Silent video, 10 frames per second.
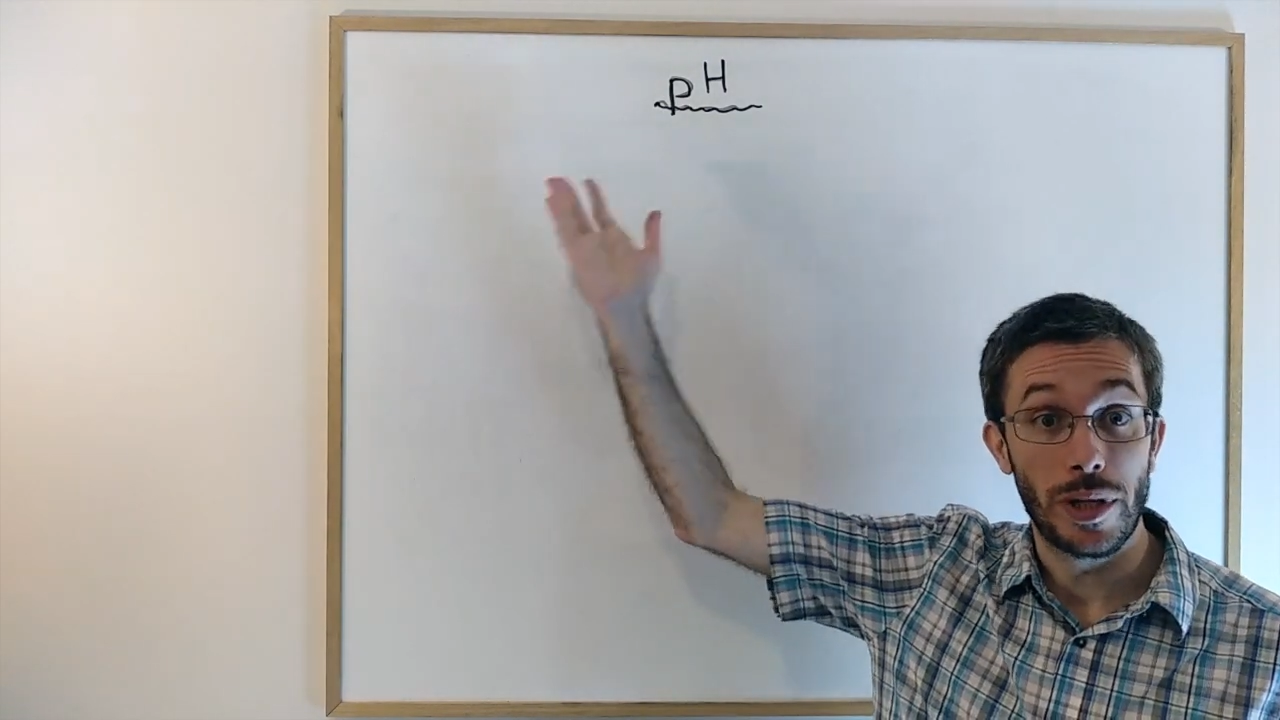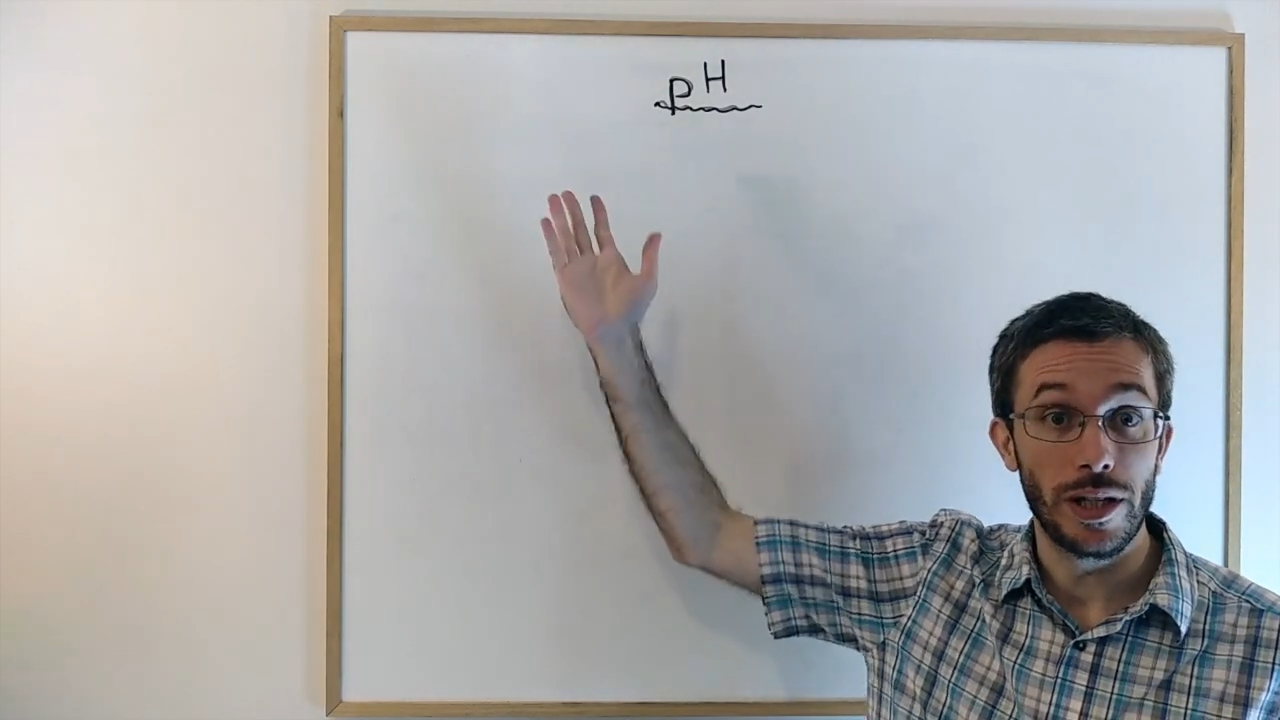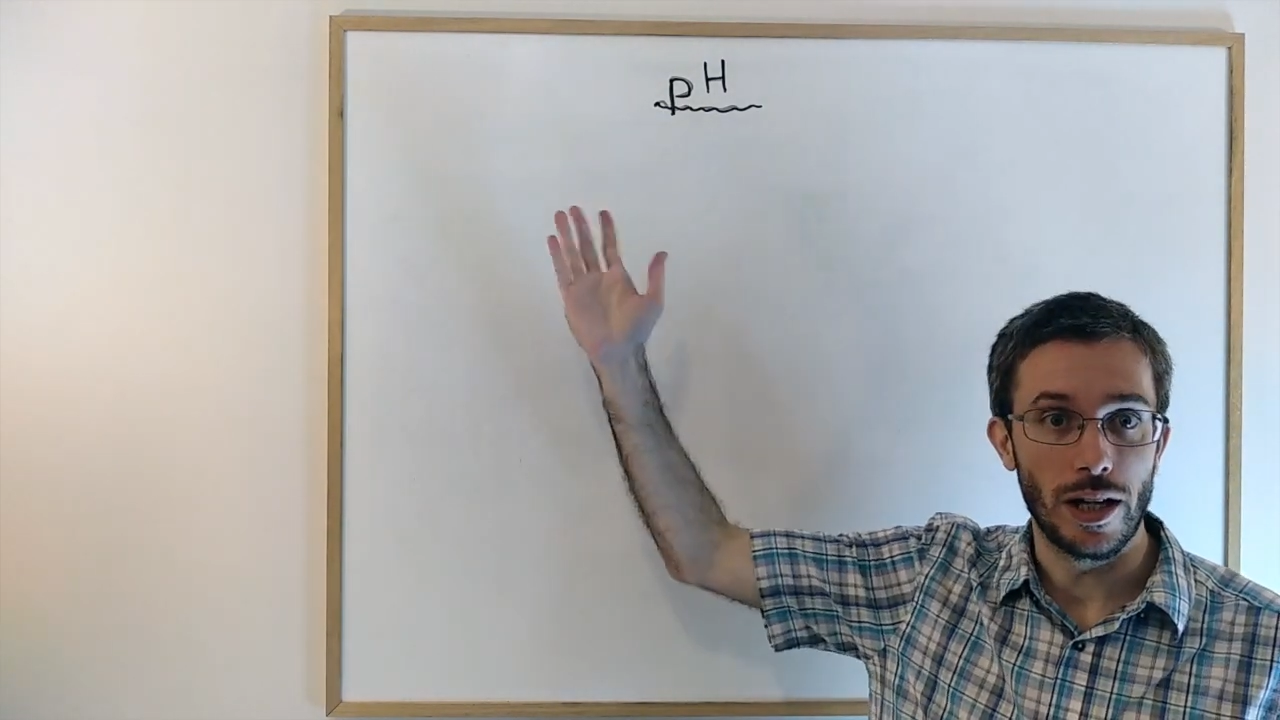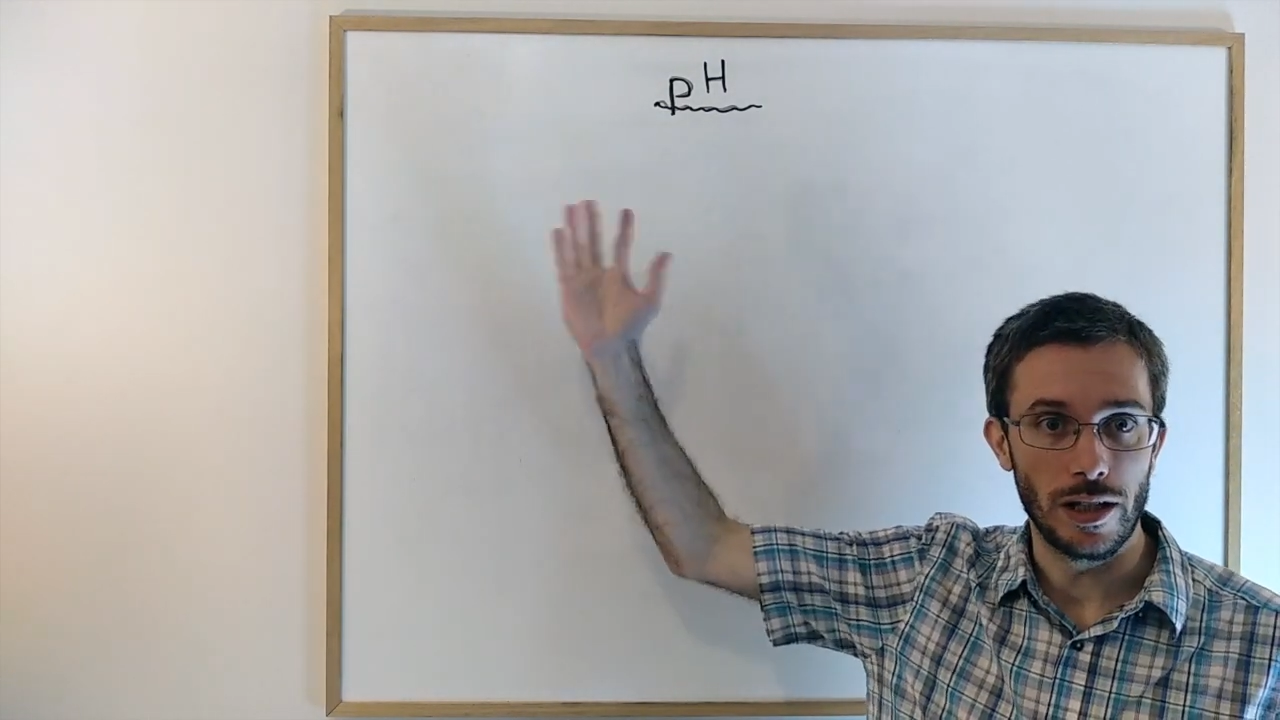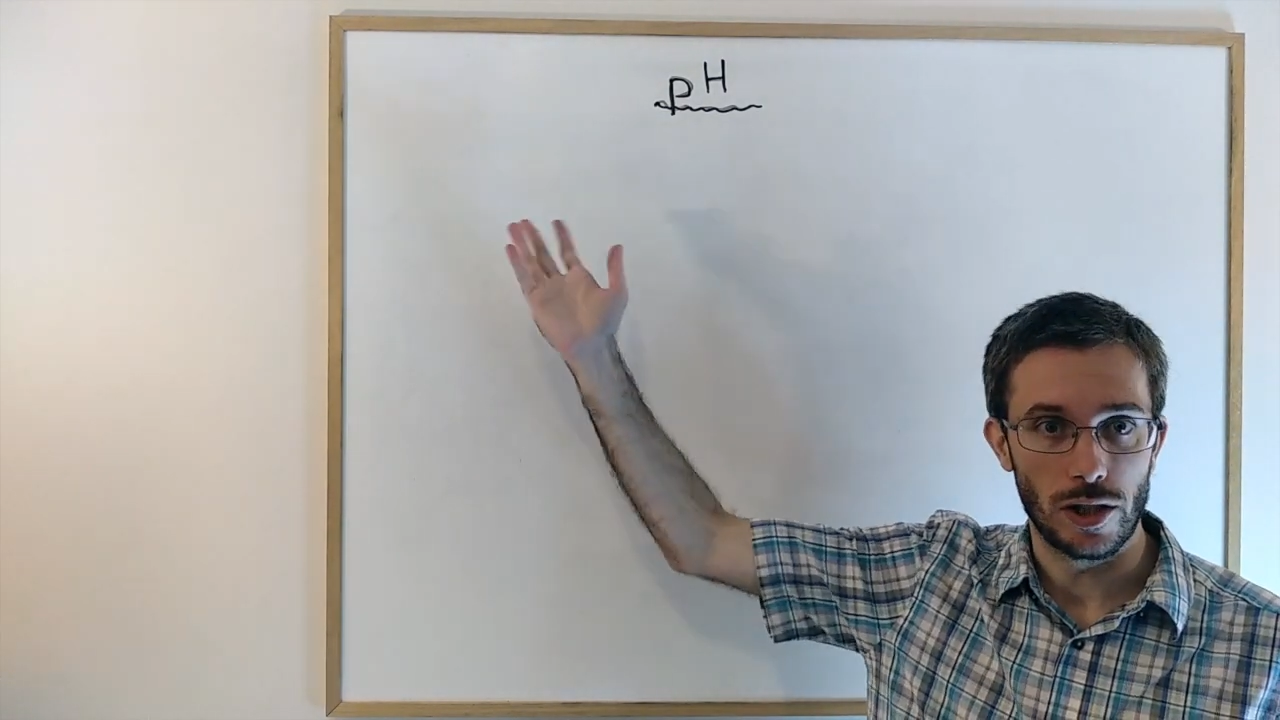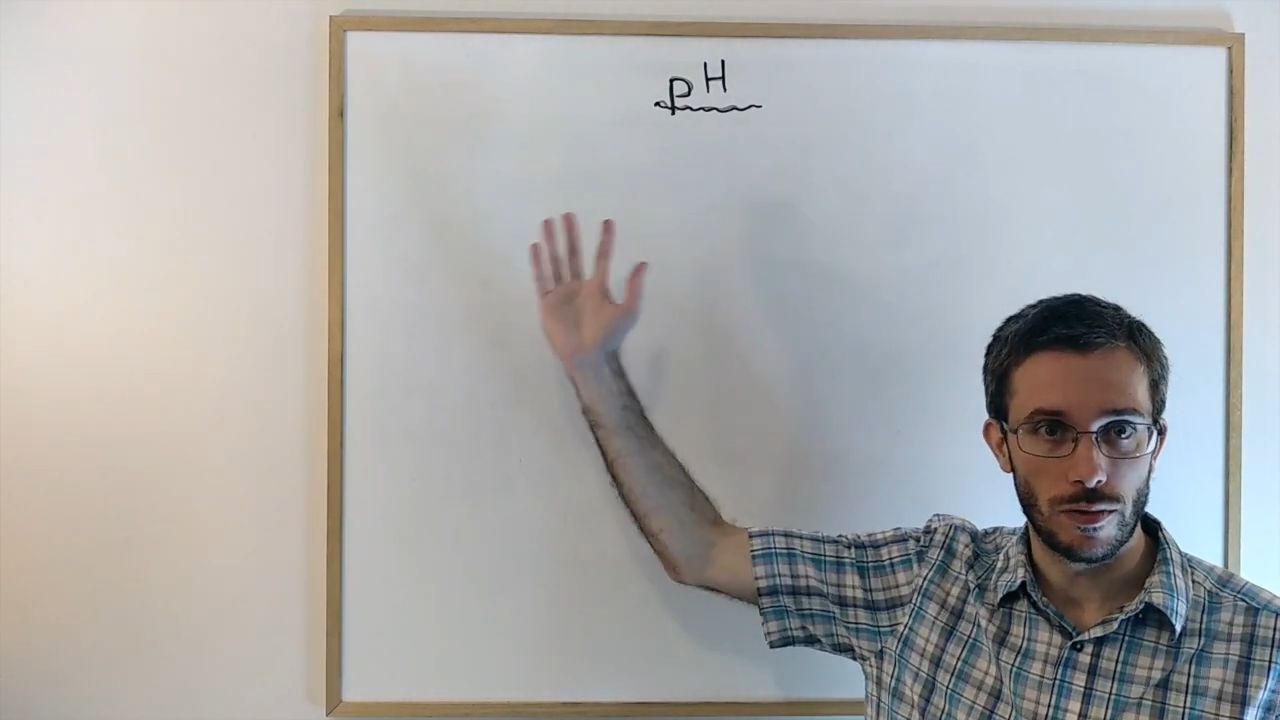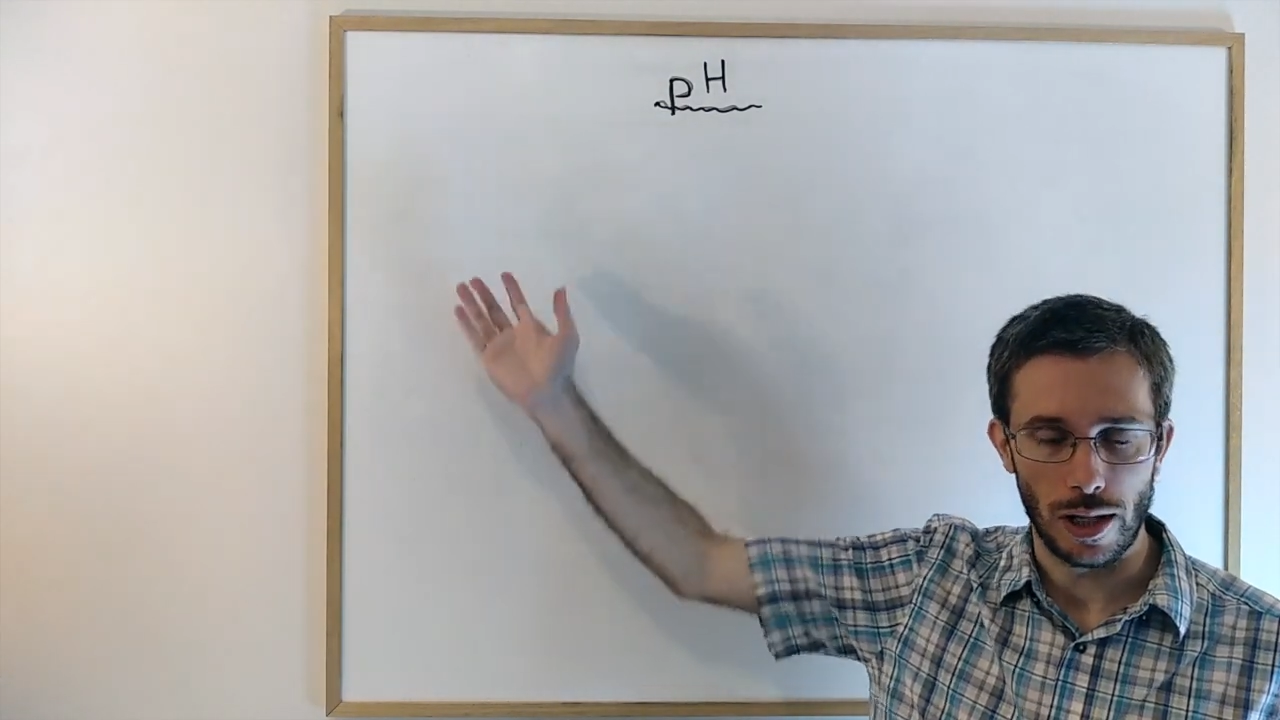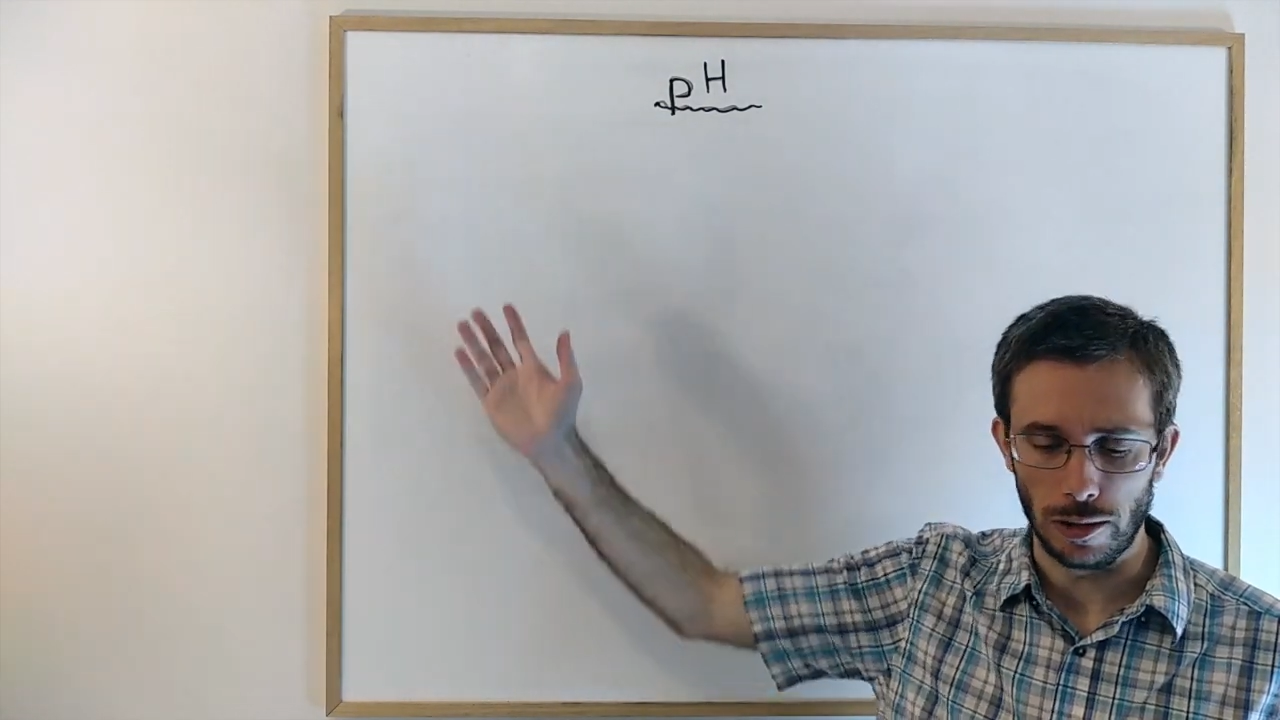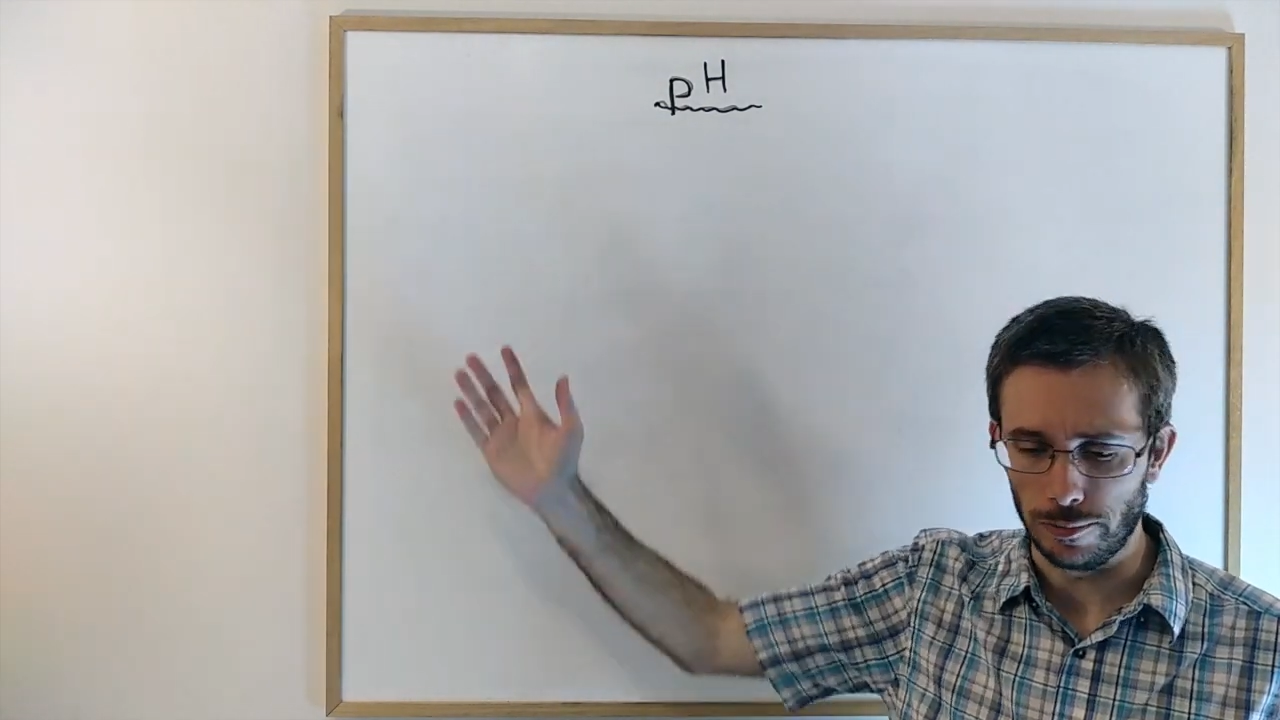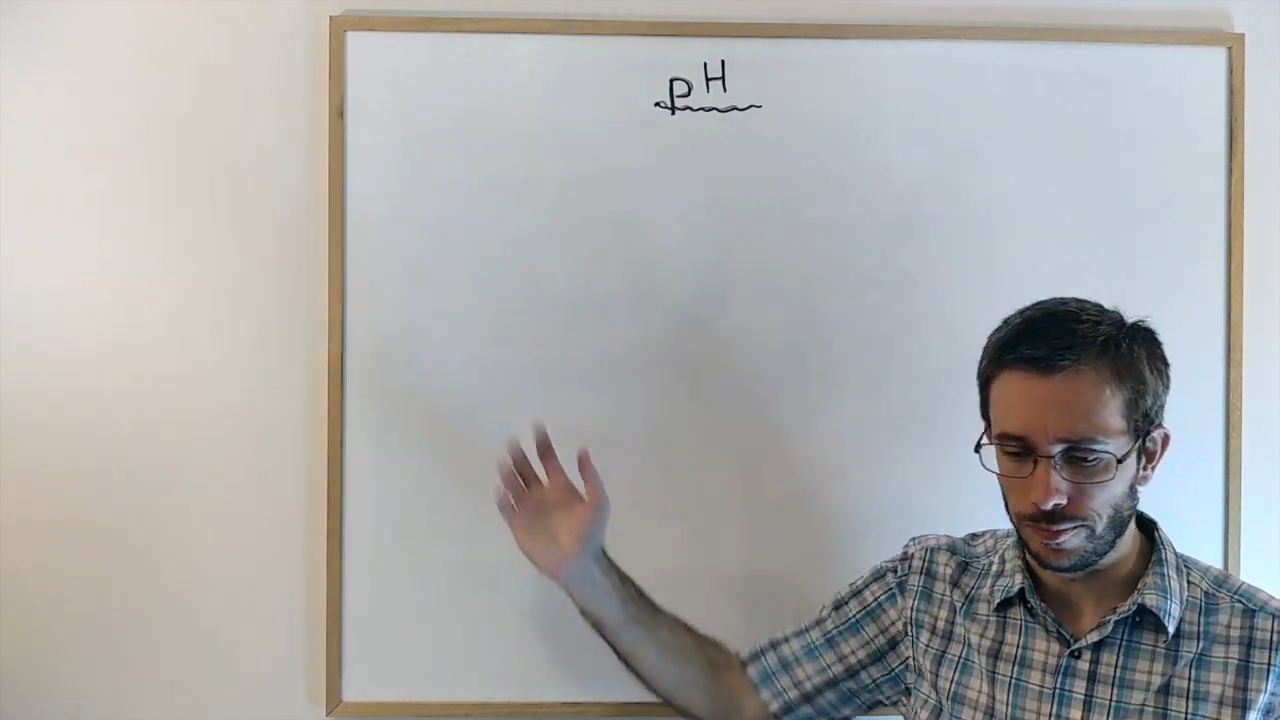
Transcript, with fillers: pH value?